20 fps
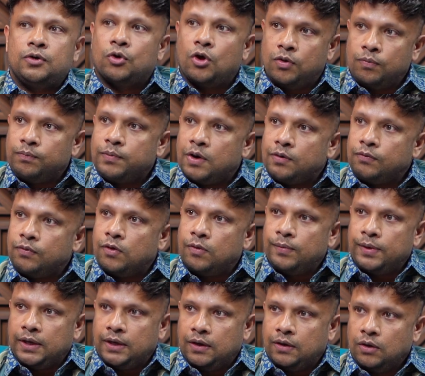
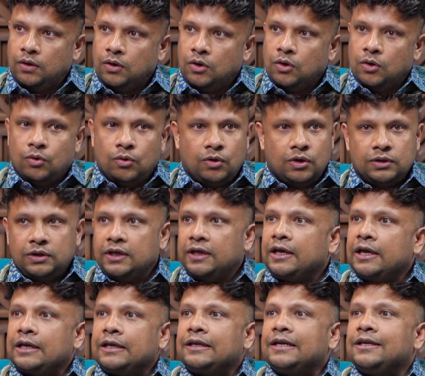non-performing, or they
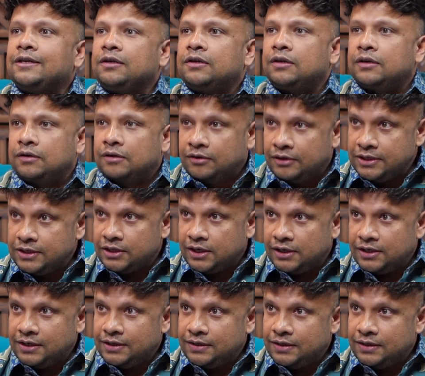can return it.